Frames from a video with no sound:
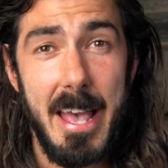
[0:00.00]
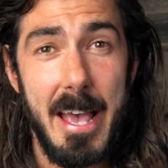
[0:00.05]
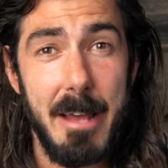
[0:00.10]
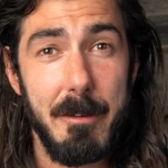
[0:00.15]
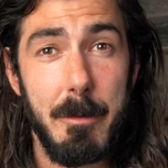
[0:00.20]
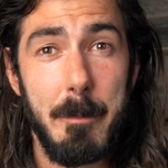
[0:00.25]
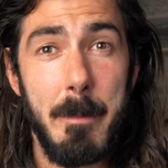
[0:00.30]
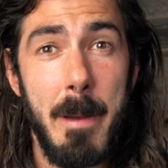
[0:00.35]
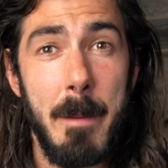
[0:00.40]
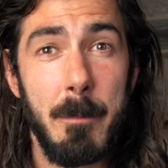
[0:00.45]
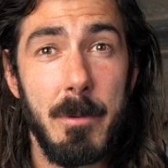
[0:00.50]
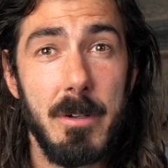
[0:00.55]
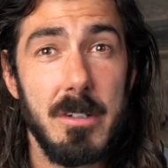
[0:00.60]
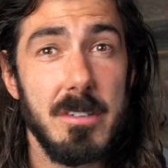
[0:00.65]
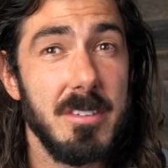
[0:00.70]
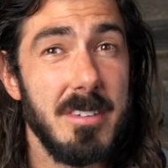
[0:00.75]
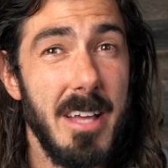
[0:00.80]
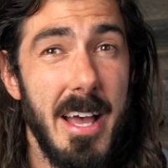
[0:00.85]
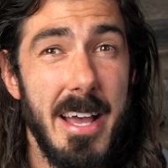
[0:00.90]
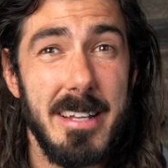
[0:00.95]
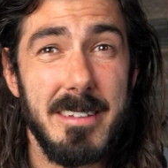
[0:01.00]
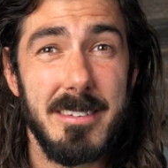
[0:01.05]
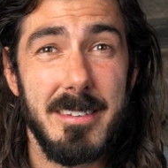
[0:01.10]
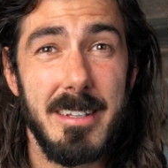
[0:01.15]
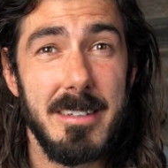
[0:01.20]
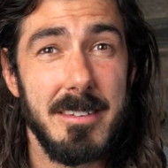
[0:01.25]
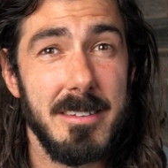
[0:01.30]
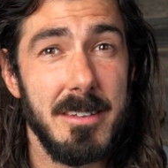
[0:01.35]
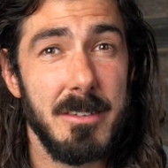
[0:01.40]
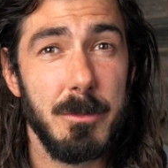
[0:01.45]
And remember, science
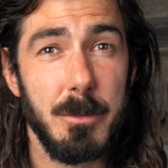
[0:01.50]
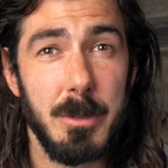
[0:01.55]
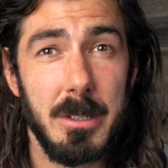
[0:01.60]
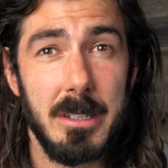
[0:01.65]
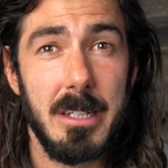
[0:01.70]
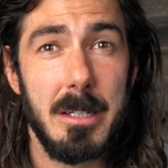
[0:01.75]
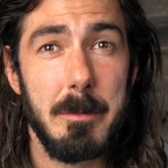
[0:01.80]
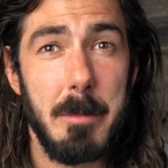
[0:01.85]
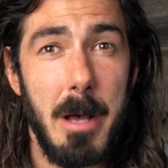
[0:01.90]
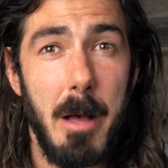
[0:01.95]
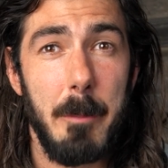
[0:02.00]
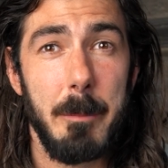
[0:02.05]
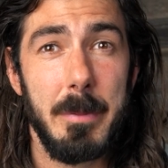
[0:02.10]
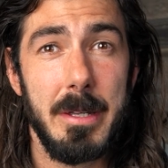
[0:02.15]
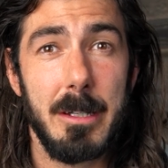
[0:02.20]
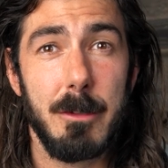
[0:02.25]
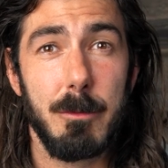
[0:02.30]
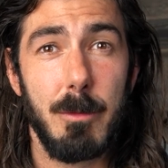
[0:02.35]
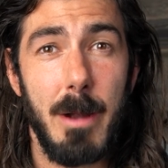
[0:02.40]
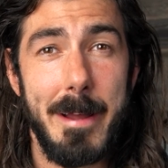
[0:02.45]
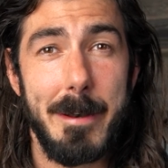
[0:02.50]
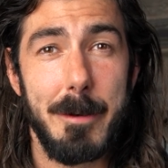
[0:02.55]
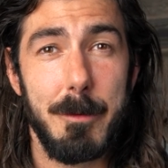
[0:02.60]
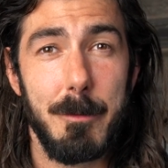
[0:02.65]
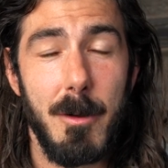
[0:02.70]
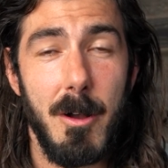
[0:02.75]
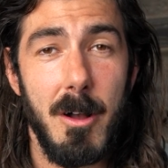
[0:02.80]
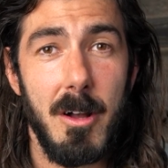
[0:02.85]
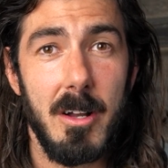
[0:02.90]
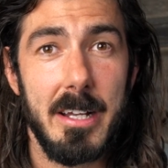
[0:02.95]
isn't really about being right or
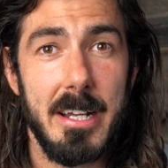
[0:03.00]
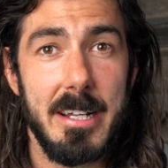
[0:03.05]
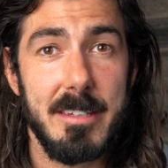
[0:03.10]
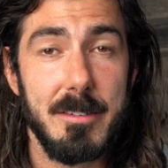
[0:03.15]
wrong.